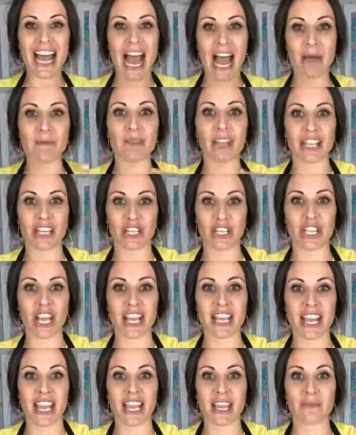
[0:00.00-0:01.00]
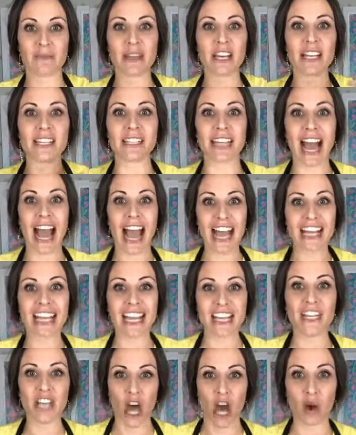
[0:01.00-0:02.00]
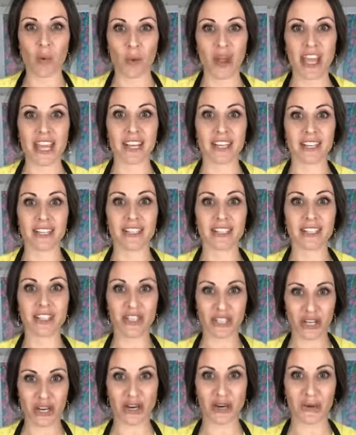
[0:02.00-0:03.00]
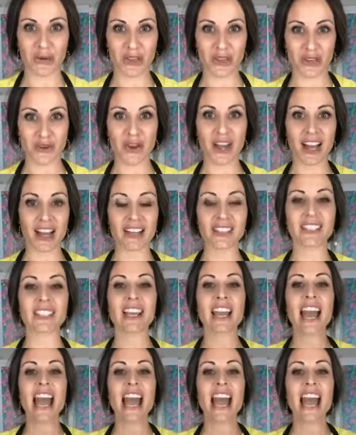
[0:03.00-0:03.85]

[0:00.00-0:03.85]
I'm like shaking because I cannot wait to share it with you guys.